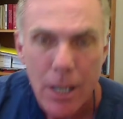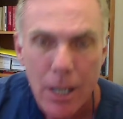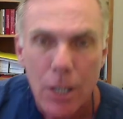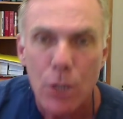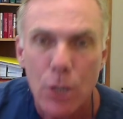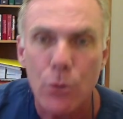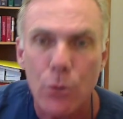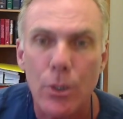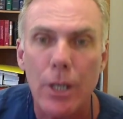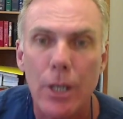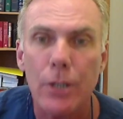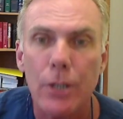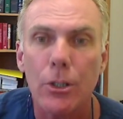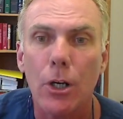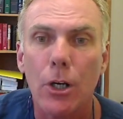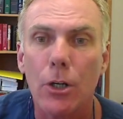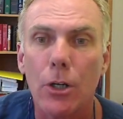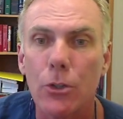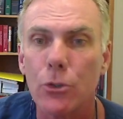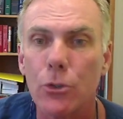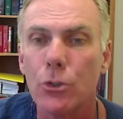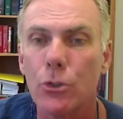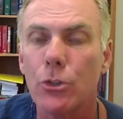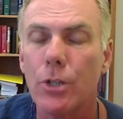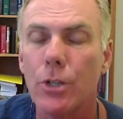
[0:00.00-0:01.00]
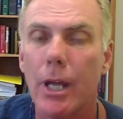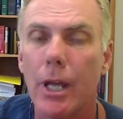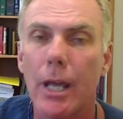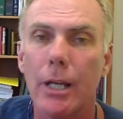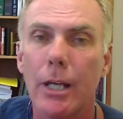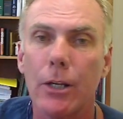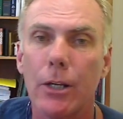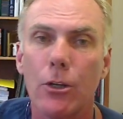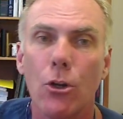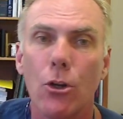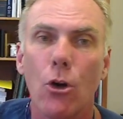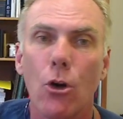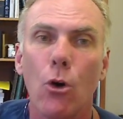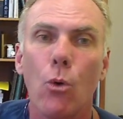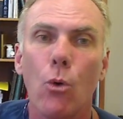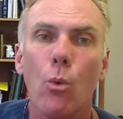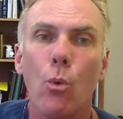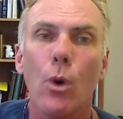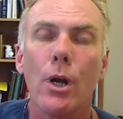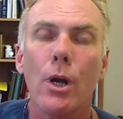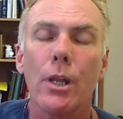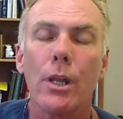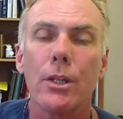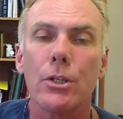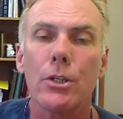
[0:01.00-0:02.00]
You need to understand and know
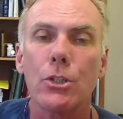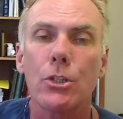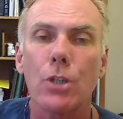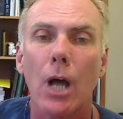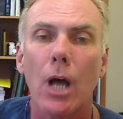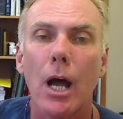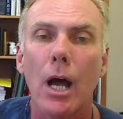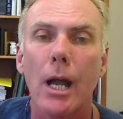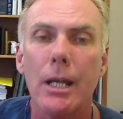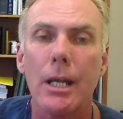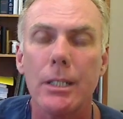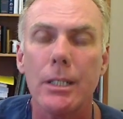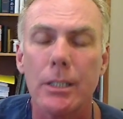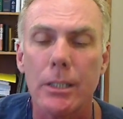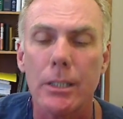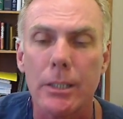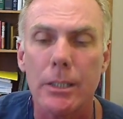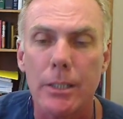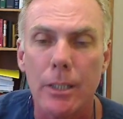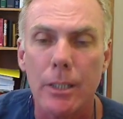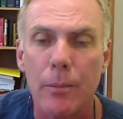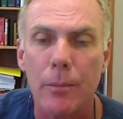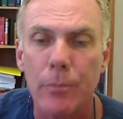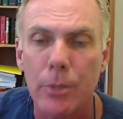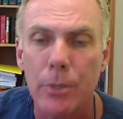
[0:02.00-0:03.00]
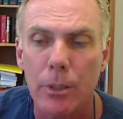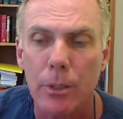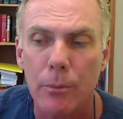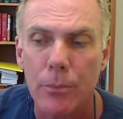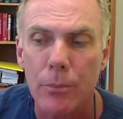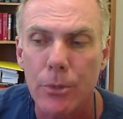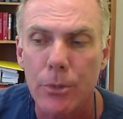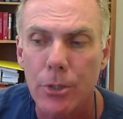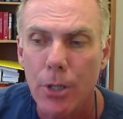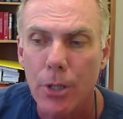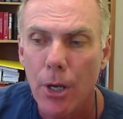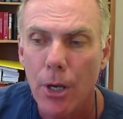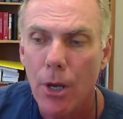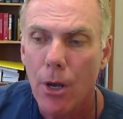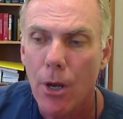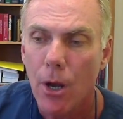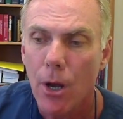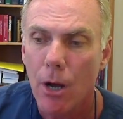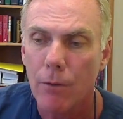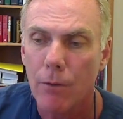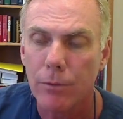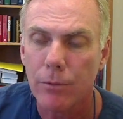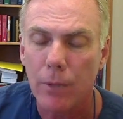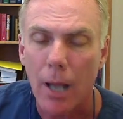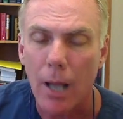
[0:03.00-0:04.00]
what are the signs and symptoms
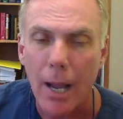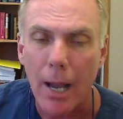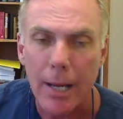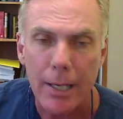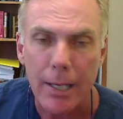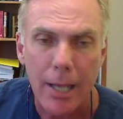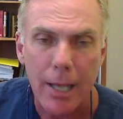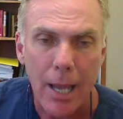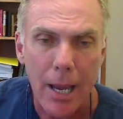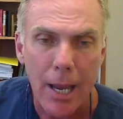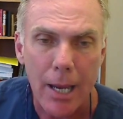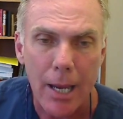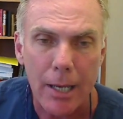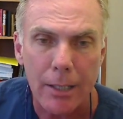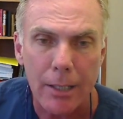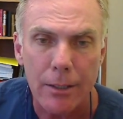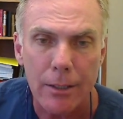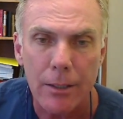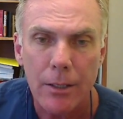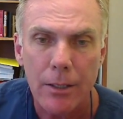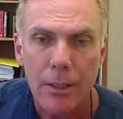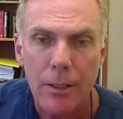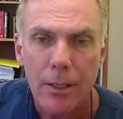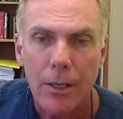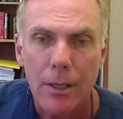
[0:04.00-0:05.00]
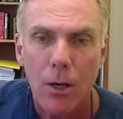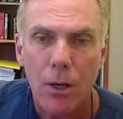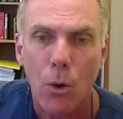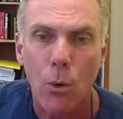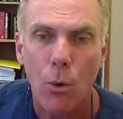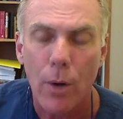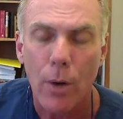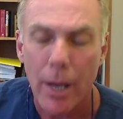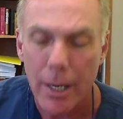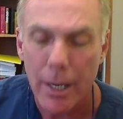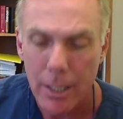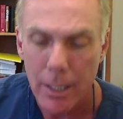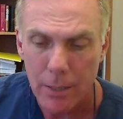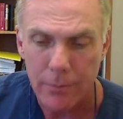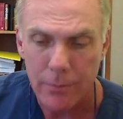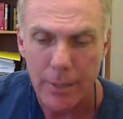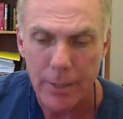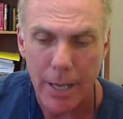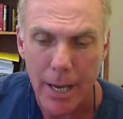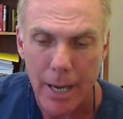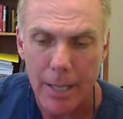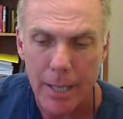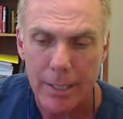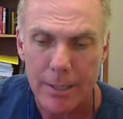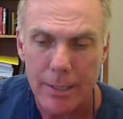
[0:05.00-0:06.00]
of lidocaine or any of
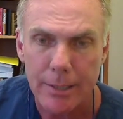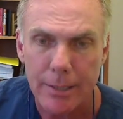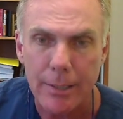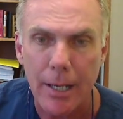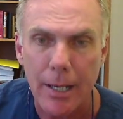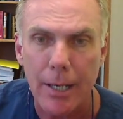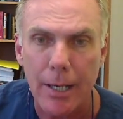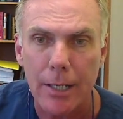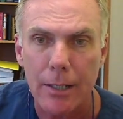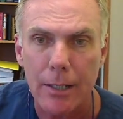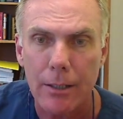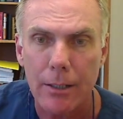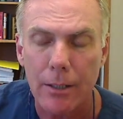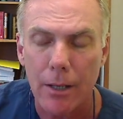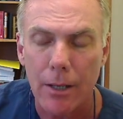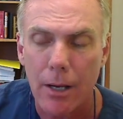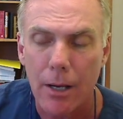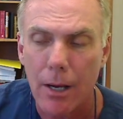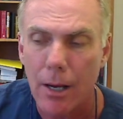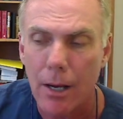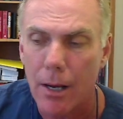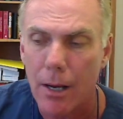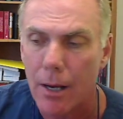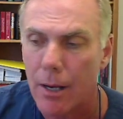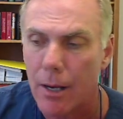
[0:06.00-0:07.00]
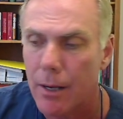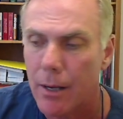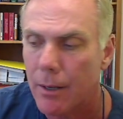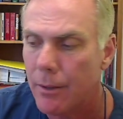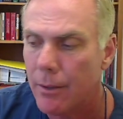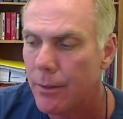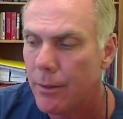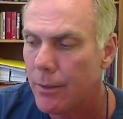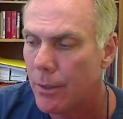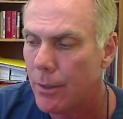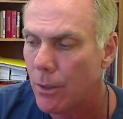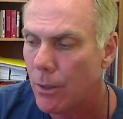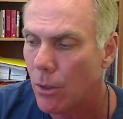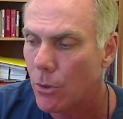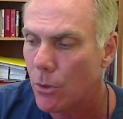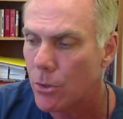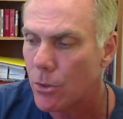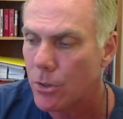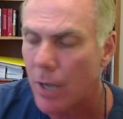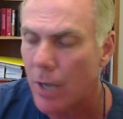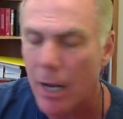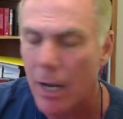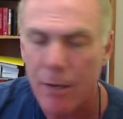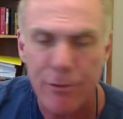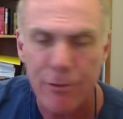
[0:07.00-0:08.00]
the anesthetic
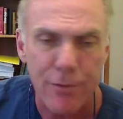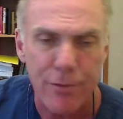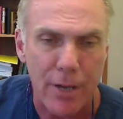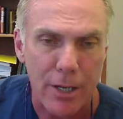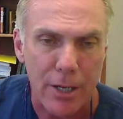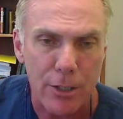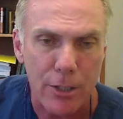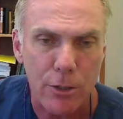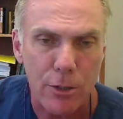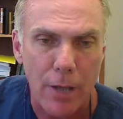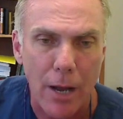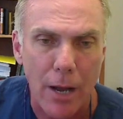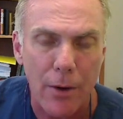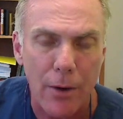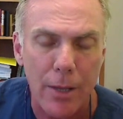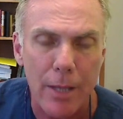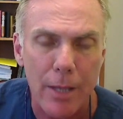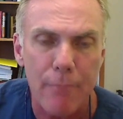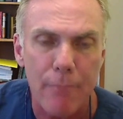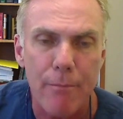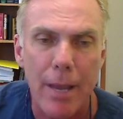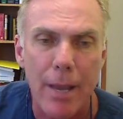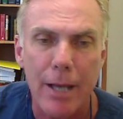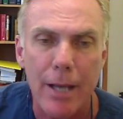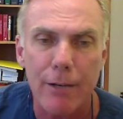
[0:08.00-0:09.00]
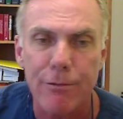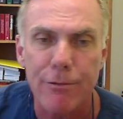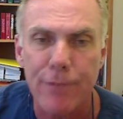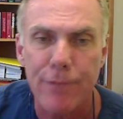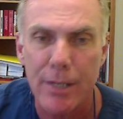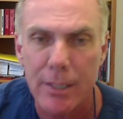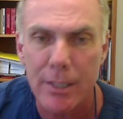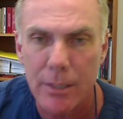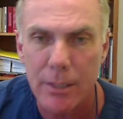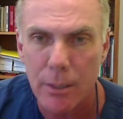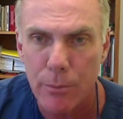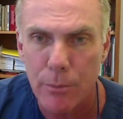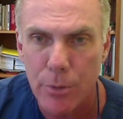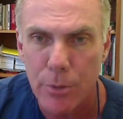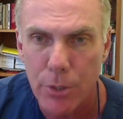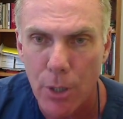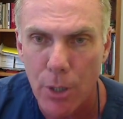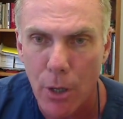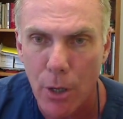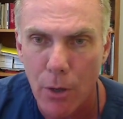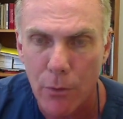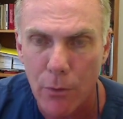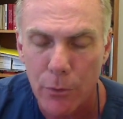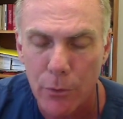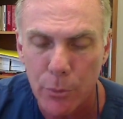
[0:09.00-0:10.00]
side effects. How do they manifest
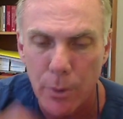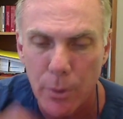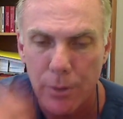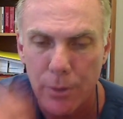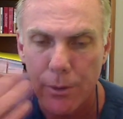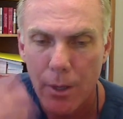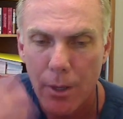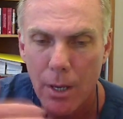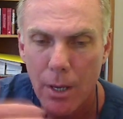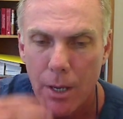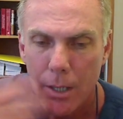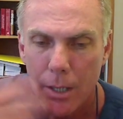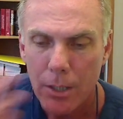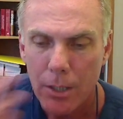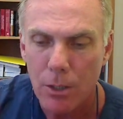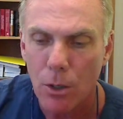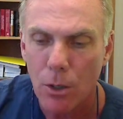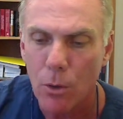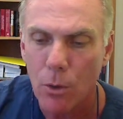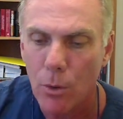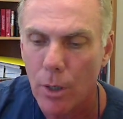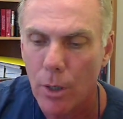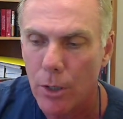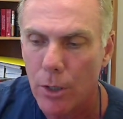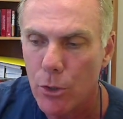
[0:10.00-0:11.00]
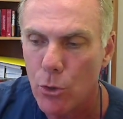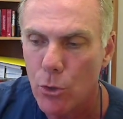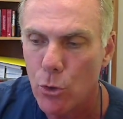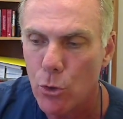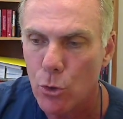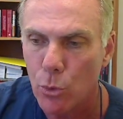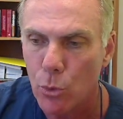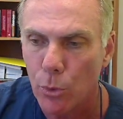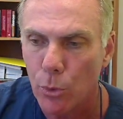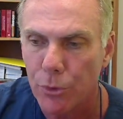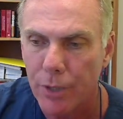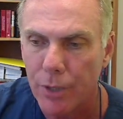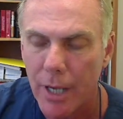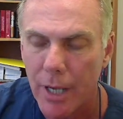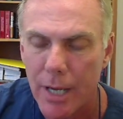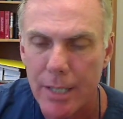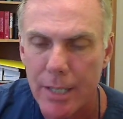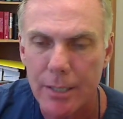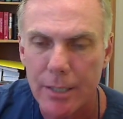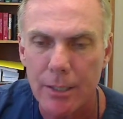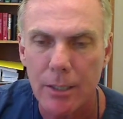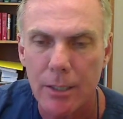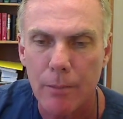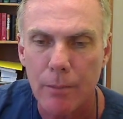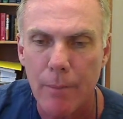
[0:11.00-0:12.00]
themselves with unusual
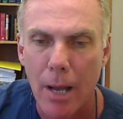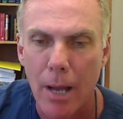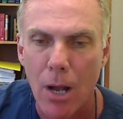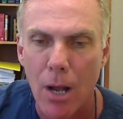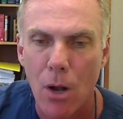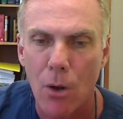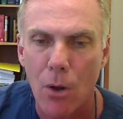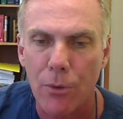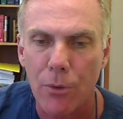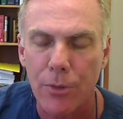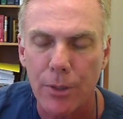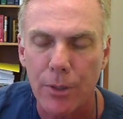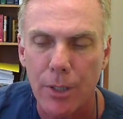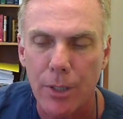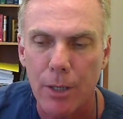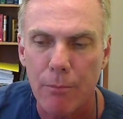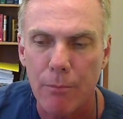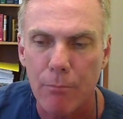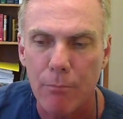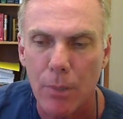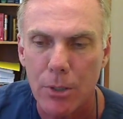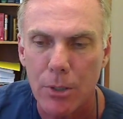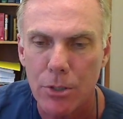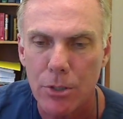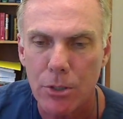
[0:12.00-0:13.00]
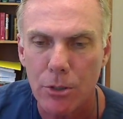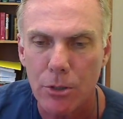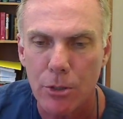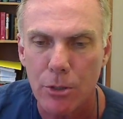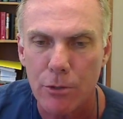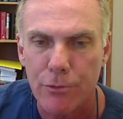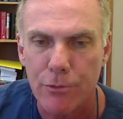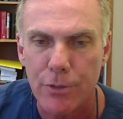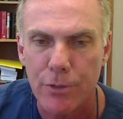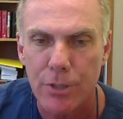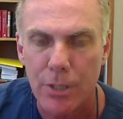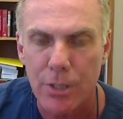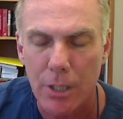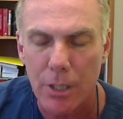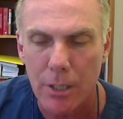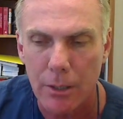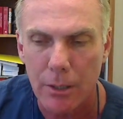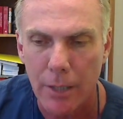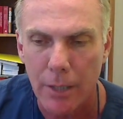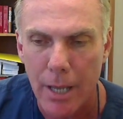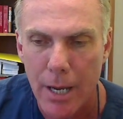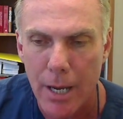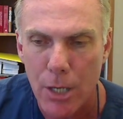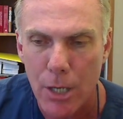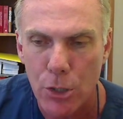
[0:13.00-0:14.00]
taste in the mouth, and then muscular
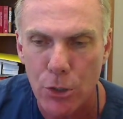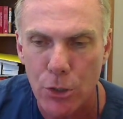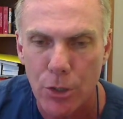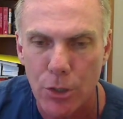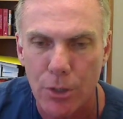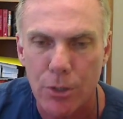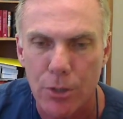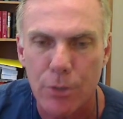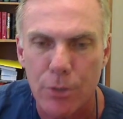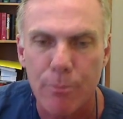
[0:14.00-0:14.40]
fasciculations,